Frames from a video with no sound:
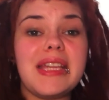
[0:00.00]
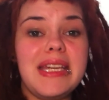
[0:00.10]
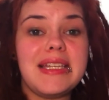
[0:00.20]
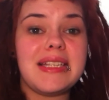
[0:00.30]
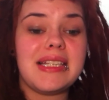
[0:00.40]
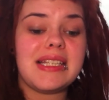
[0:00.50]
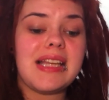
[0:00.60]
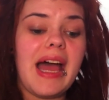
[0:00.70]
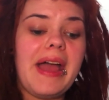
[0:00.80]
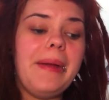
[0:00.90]
really easy to
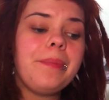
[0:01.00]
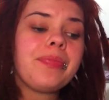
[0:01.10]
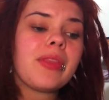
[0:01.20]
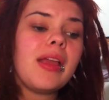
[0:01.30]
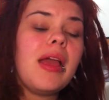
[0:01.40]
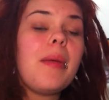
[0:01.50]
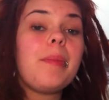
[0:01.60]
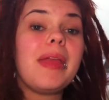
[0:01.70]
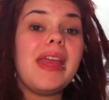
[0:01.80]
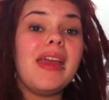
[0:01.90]
dye.
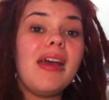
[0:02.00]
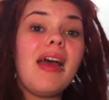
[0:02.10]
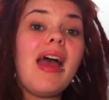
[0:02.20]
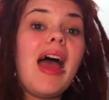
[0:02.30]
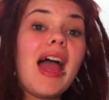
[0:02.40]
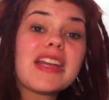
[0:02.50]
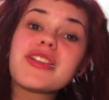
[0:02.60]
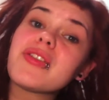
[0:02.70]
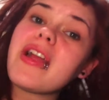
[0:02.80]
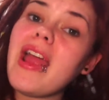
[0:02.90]
Be
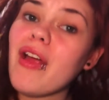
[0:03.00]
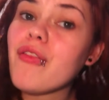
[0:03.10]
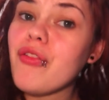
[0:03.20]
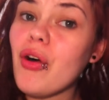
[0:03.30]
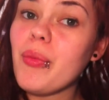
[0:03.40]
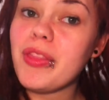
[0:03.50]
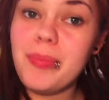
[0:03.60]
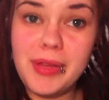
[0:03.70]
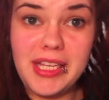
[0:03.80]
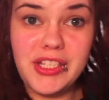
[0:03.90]
extra careful
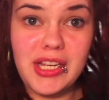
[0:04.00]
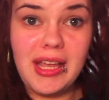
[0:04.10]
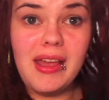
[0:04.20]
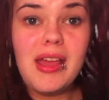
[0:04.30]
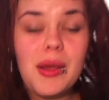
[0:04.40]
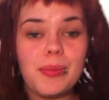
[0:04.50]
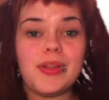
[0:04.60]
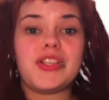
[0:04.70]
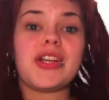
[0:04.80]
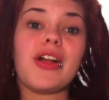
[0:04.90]
with bleaching.
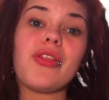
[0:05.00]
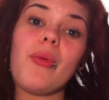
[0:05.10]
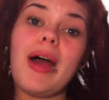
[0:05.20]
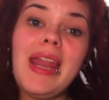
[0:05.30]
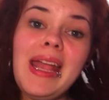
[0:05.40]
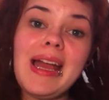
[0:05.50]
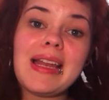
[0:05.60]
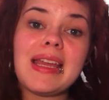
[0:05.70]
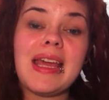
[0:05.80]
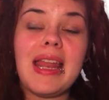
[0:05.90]
Bleaching, on the one
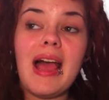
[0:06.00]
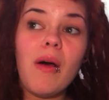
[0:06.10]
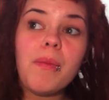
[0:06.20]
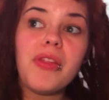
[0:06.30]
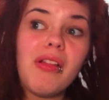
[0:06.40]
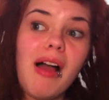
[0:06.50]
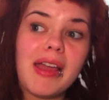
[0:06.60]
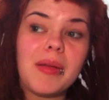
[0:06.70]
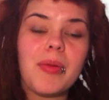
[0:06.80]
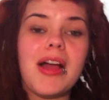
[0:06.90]
hand, can't help the
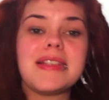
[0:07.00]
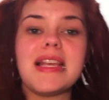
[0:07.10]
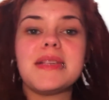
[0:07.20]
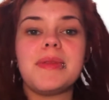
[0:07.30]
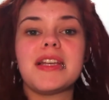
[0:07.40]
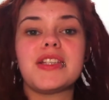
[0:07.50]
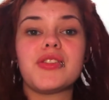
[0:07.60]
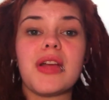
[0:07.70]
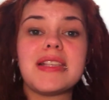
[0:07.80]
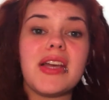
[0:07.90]
locking process because
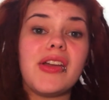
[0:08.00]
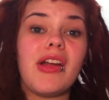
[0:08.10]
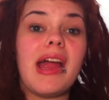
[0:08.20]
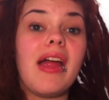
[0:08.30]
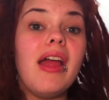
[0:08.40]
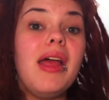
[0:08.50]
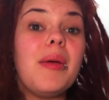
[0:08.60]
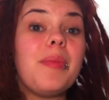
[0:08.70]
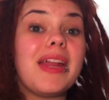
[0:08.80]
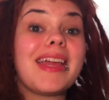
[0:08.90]
it dries out your hair,
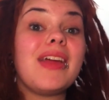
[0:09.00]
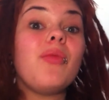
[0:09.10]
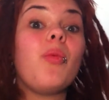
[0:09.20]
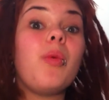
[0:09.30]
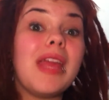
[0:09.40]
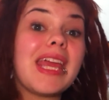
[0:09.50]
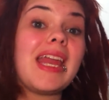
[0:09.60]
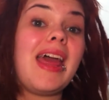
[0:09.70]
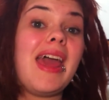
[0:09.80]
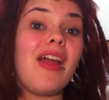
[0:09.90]
but it can
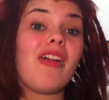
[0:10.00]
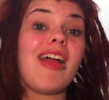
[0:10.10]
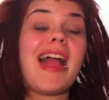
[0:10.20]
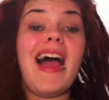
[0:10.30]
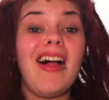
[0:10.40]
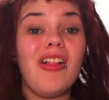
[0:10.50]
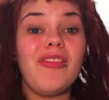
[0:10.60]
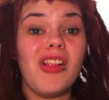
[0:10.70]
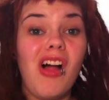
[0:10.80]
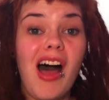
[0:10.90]
weaken hair like a hell
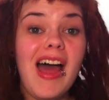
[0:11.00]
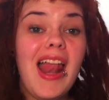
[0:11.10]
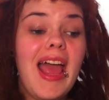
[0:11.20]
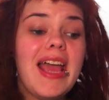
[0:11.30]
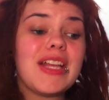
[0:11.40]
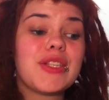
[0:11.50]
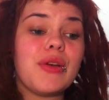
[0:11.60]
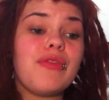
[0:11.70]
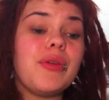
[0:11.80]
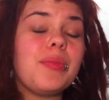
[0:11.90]
of a lot. And
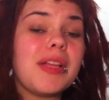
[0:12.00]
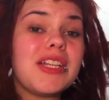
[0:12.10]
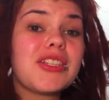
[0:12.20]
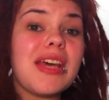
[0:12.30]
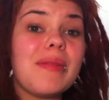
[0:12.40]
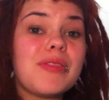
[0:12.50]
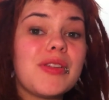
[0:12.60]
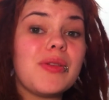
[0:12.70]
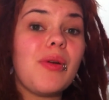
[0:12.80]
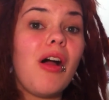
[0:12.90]
so if you bleach them
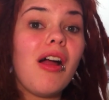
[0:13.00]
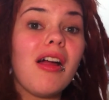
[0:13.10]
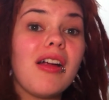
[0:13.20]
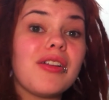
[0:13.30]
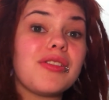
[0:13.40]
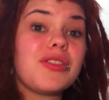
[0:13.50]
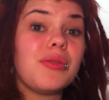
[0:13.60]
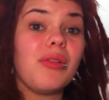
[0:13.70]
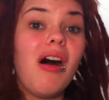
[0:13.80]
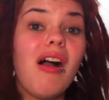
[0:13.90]
too hard or
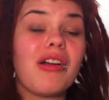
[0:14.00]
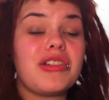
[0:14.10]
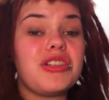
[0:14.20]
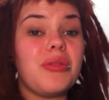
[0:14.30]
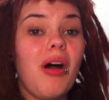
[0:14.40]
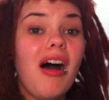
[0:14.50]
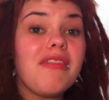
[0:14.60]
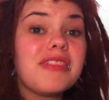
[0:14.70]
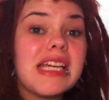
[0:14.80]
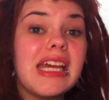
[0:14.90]
too long or too
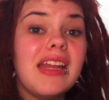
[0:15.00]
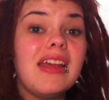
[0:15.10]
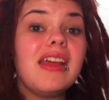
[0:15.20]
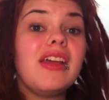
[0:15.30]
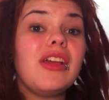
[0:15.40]
often,